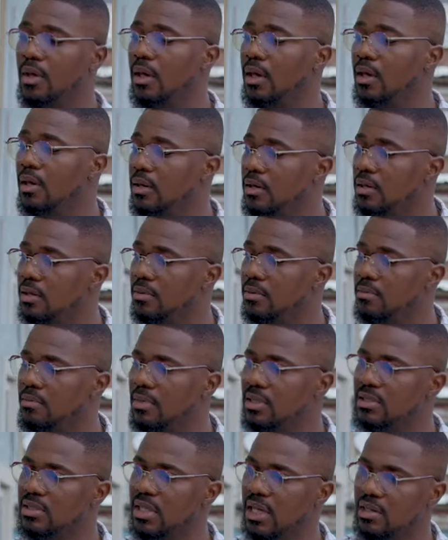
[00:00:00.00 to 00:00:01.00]
Hey,
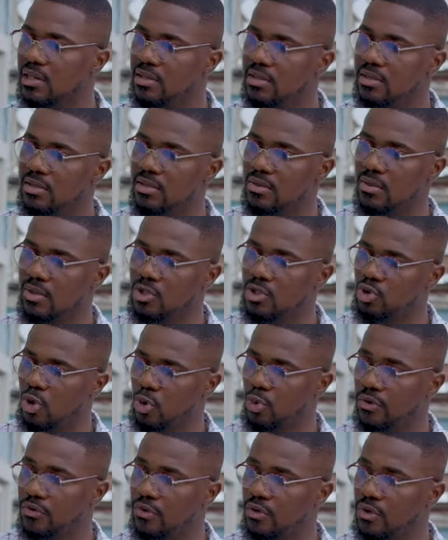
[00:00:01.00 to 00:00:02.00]
master, what is
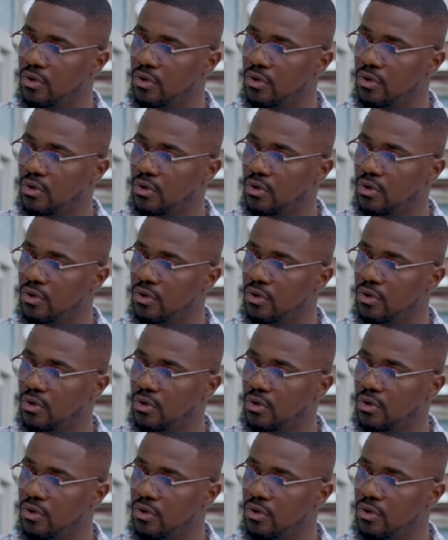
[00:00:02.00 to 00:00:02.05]
wrong with